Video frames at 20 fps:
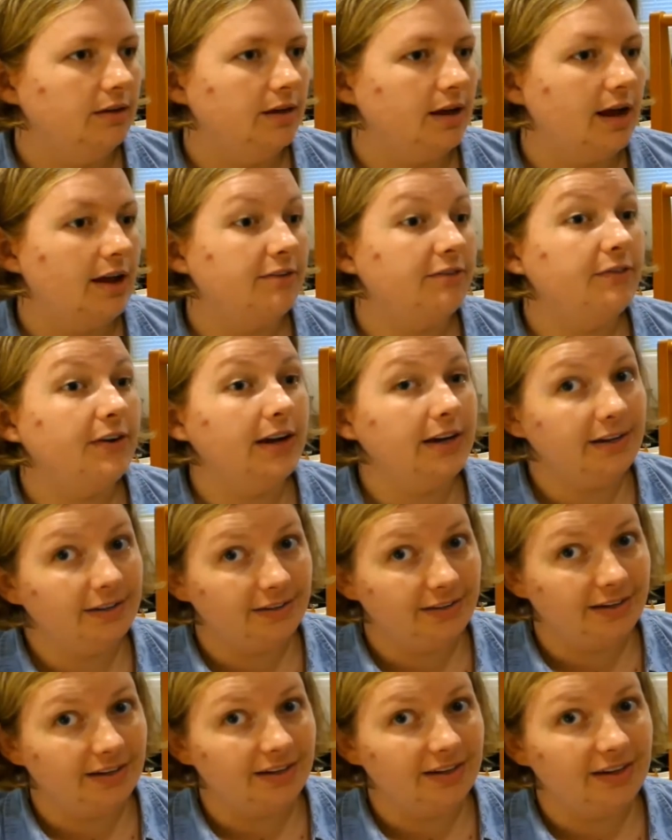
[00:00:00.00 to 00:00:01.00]
I
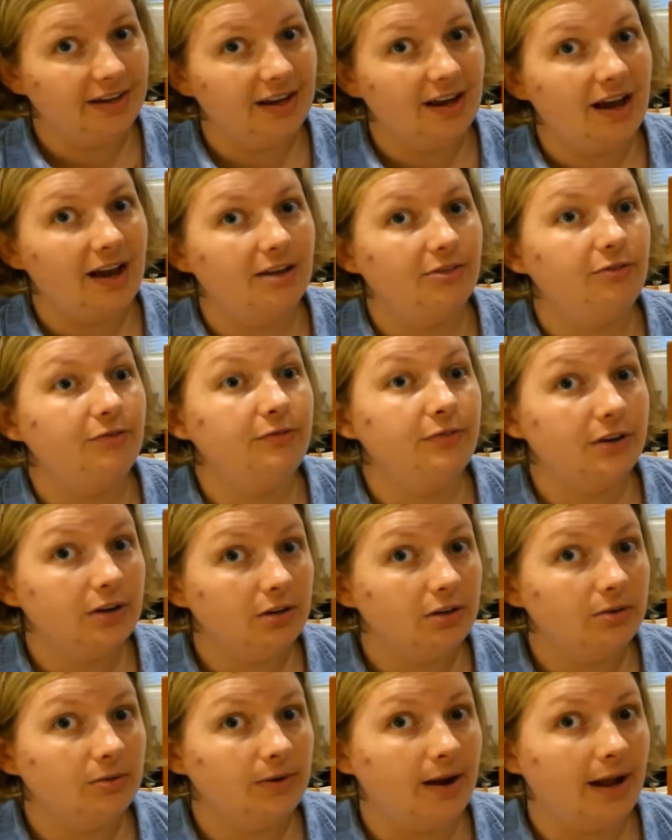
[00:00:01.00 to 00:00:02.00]

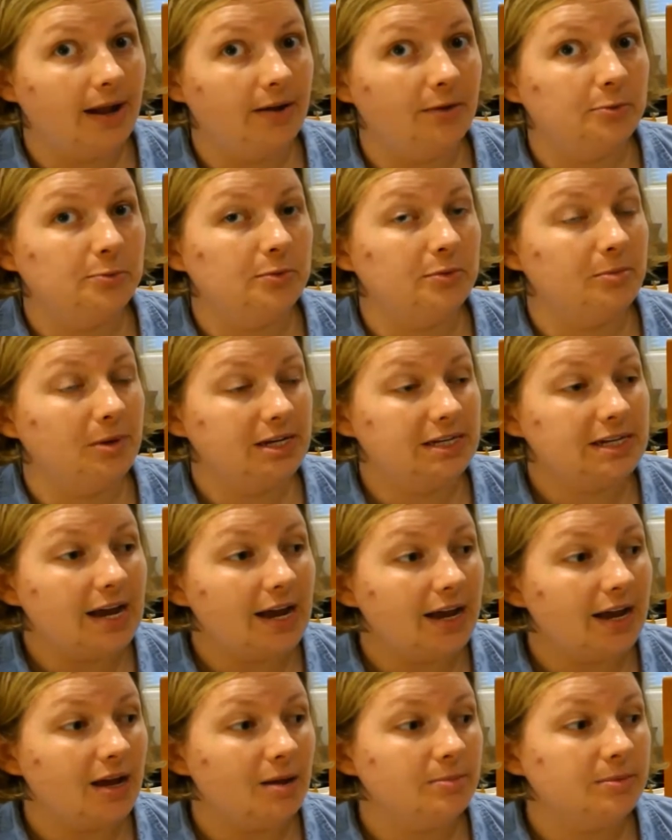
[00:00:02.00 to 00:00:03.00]
fiddled around with my
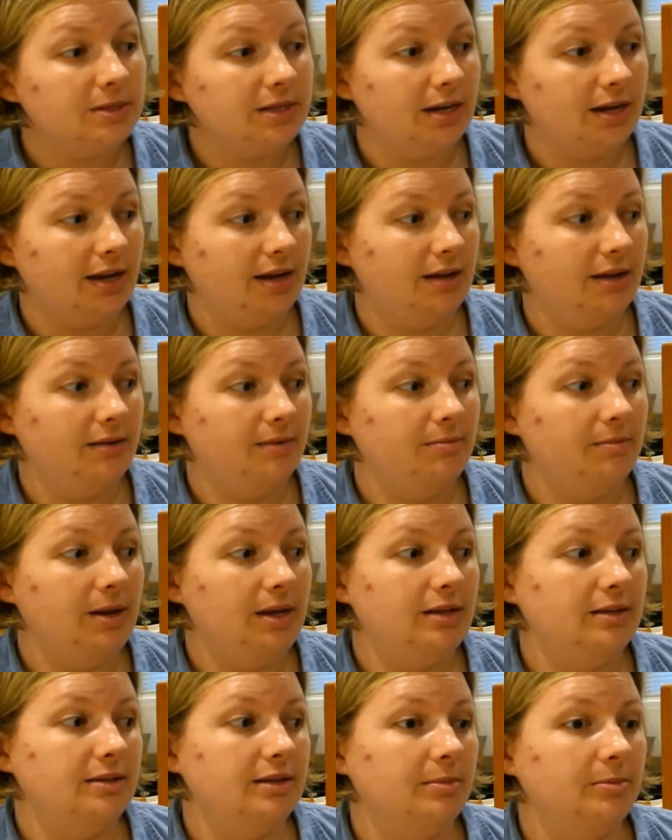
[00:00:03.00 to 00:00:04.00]
tie-ups, and I
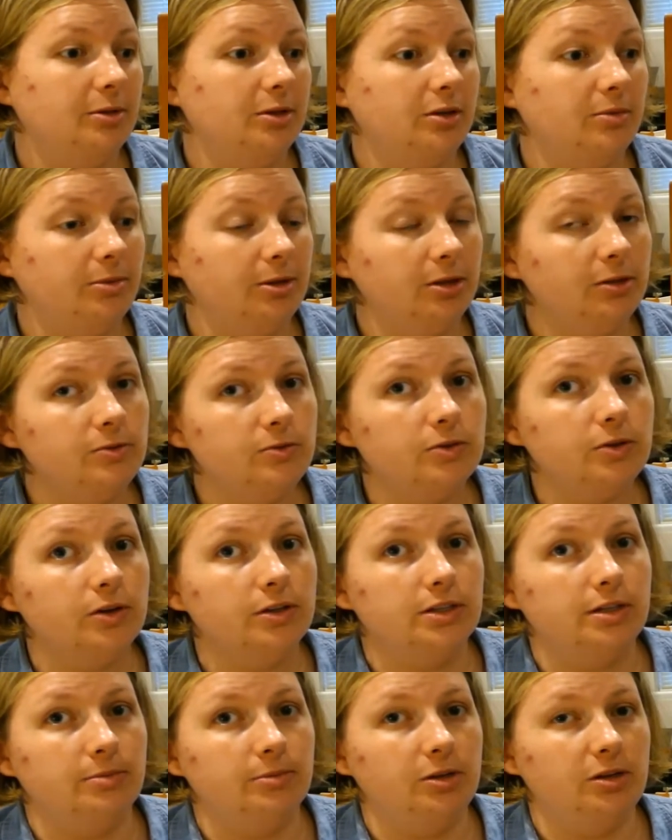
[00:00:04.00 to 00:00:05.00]
made some a little bit looser and
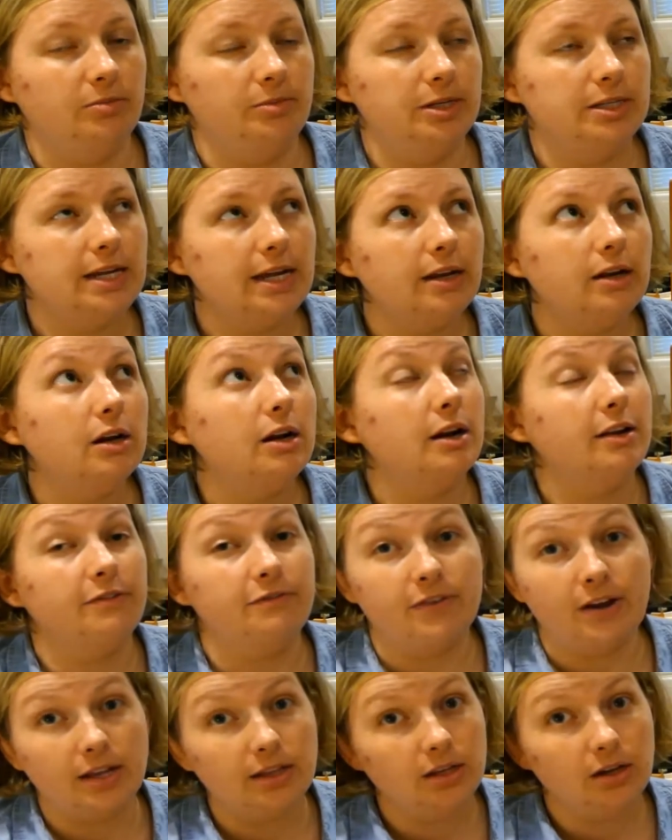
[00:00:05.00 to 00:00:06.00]
some a little bit tighter, and I
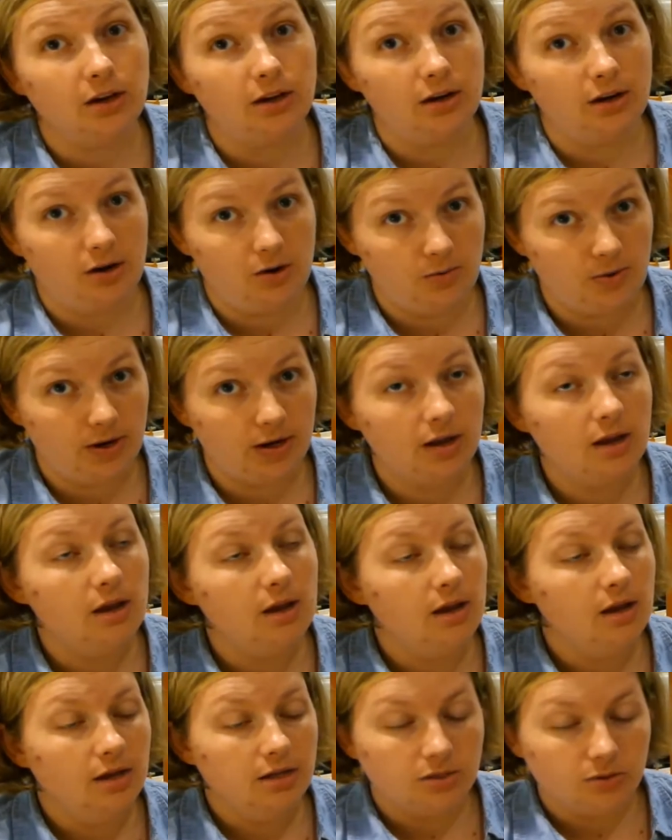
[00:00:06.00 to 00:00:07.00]
finally got it going.
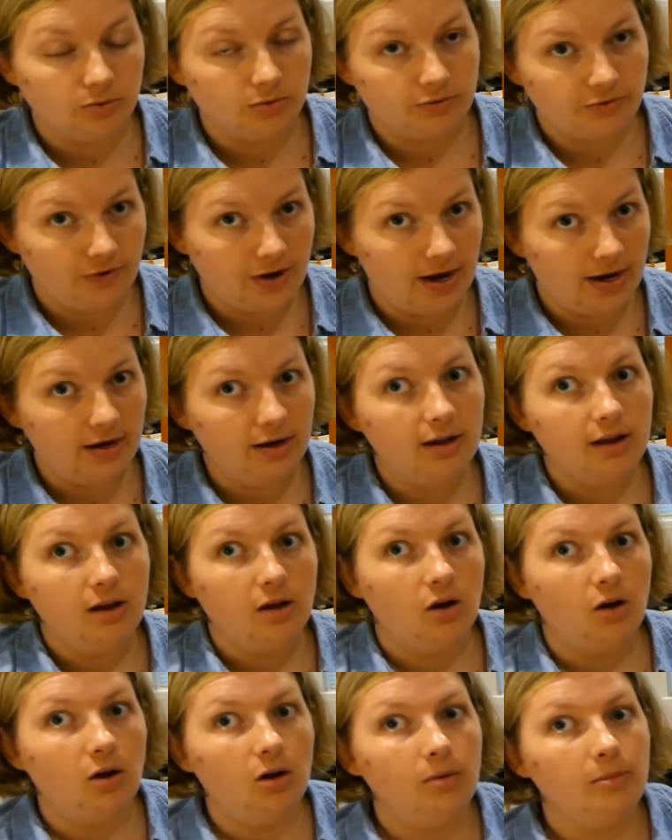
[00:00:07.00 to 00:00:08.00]
So it was fine.
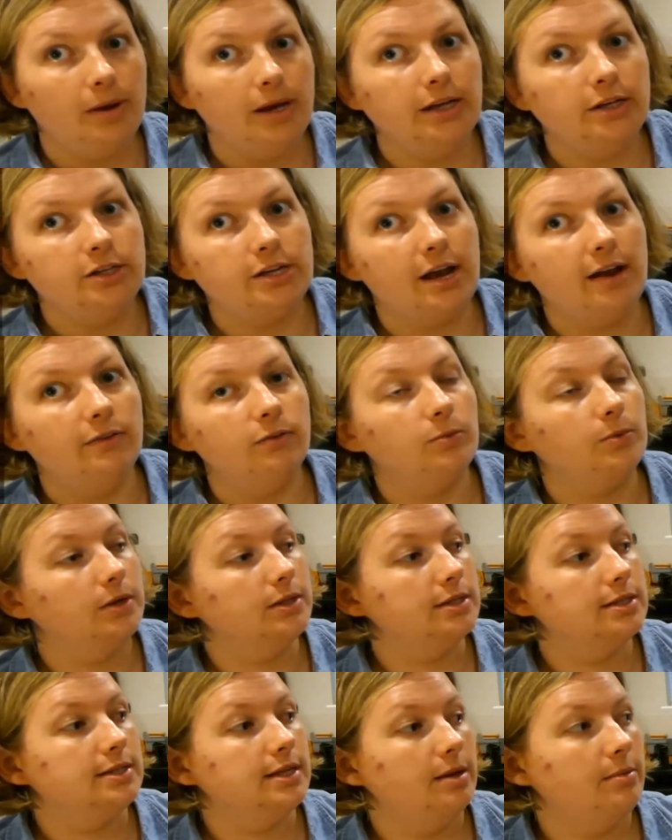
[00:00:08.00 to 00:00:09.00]
All my shafts were at
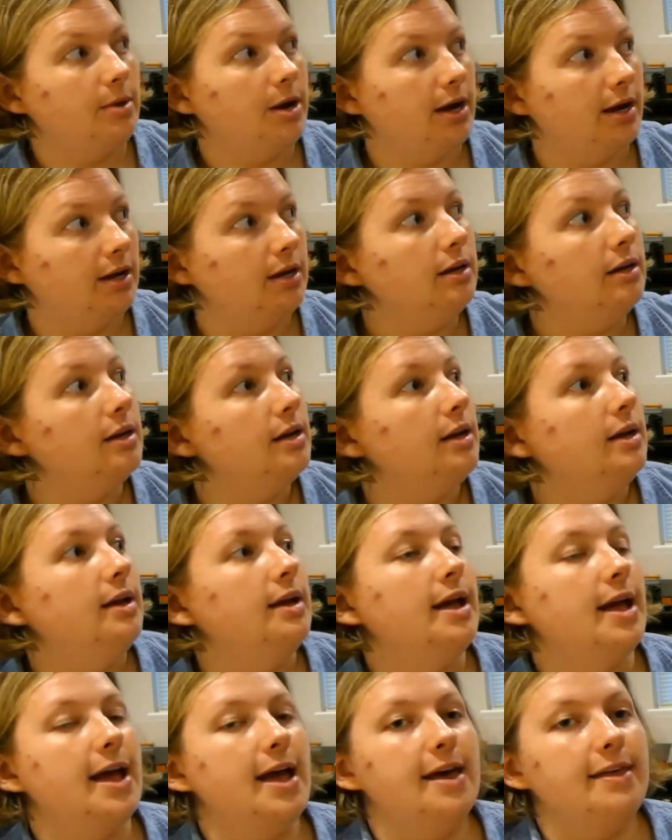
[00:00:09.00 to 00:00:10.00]
the same height.
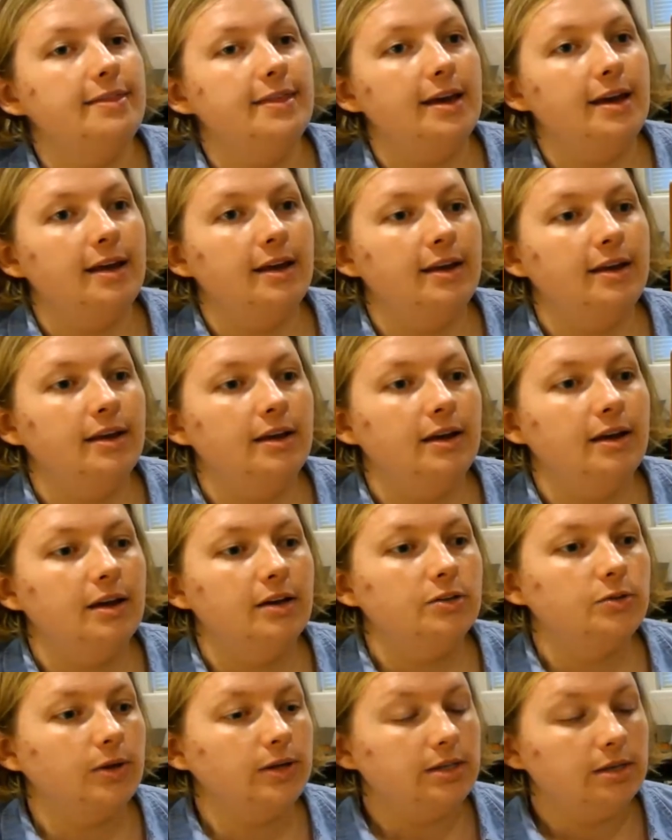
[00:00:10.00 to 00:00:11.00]
And then,
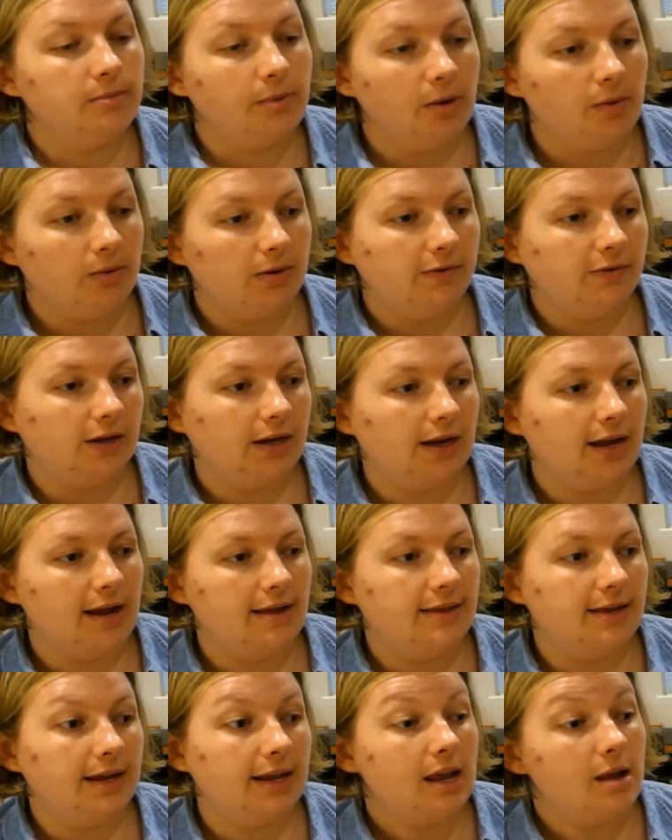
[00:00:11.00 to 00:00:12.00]
so I did my weaving,
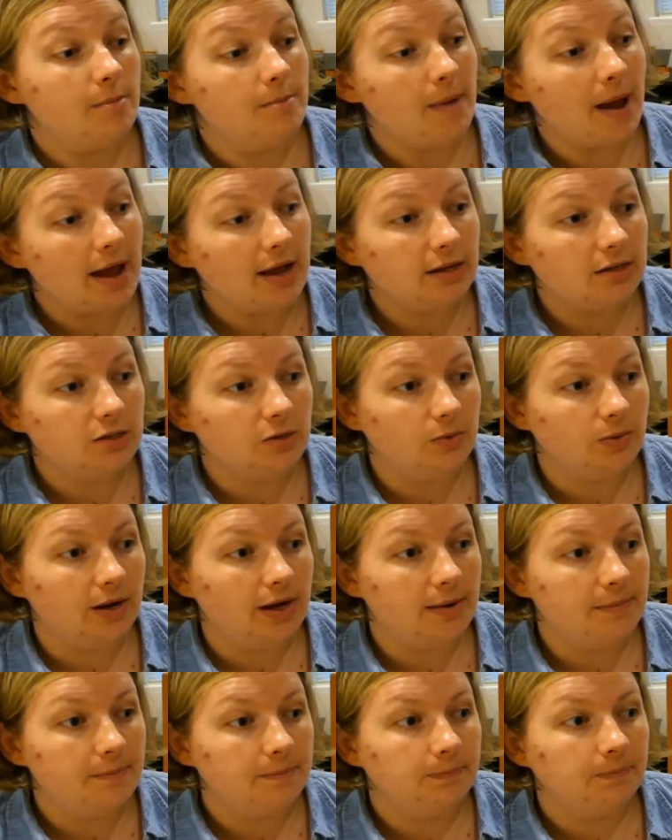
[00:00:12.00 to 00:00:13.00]
and then I came back to
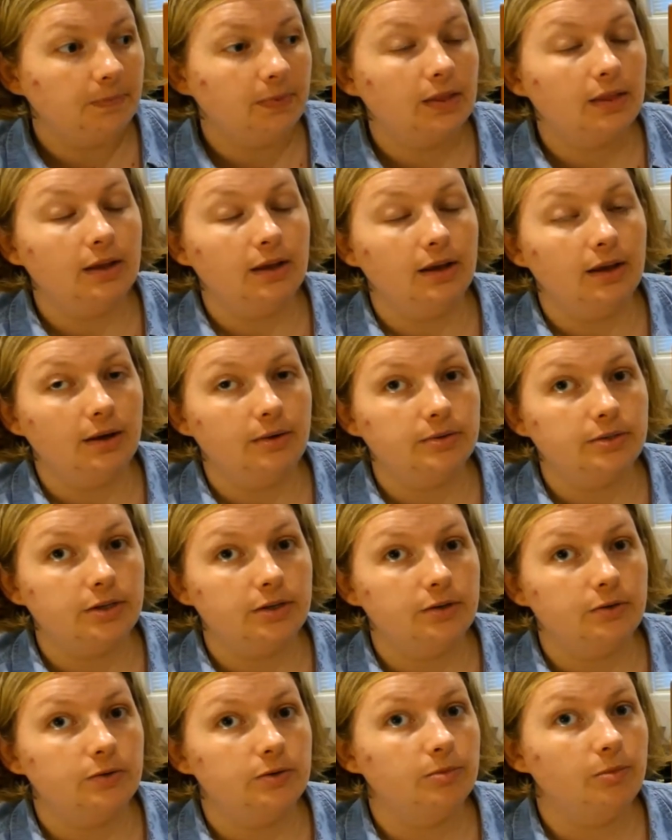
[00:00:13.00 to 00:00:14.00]
it thinking I was going
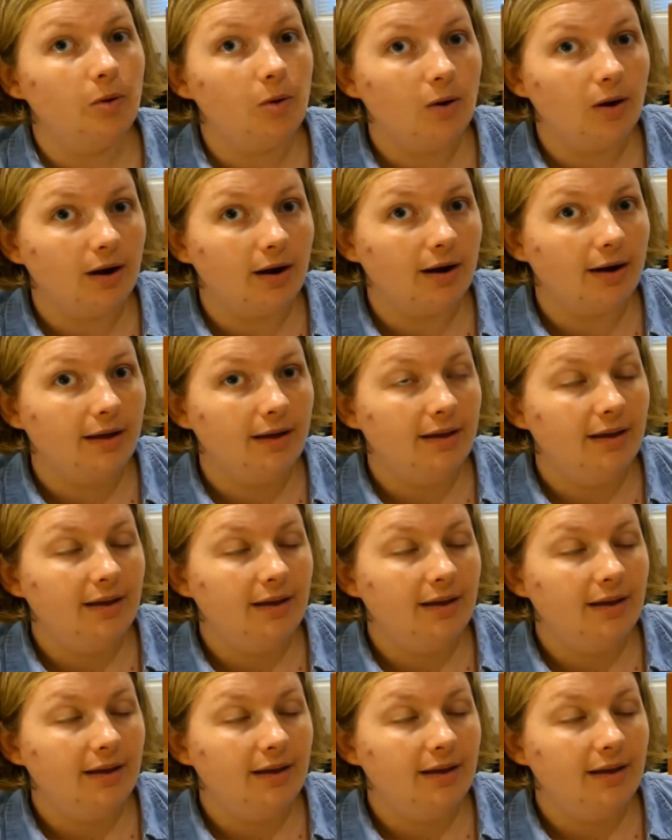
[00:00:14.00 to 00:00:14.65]
to do some more,